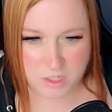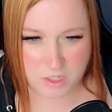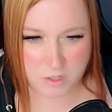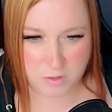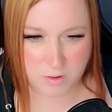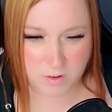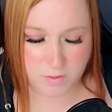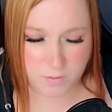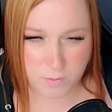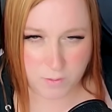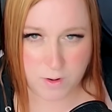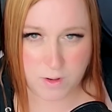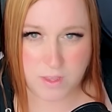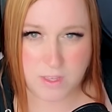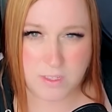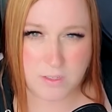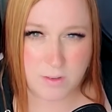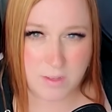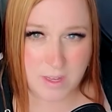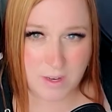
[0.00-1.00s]
to infer
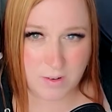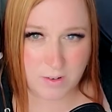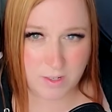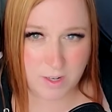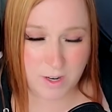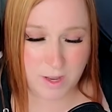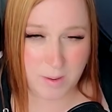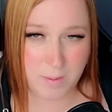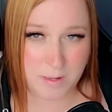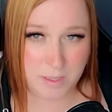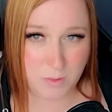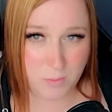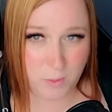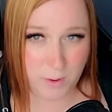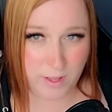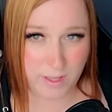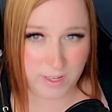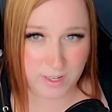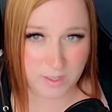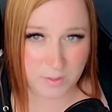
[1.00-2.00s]
this without talking about
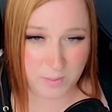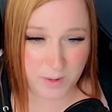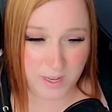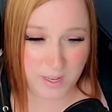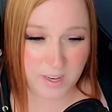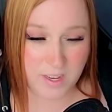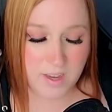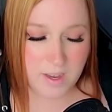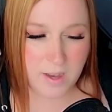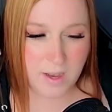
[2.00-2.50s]
spoilers, but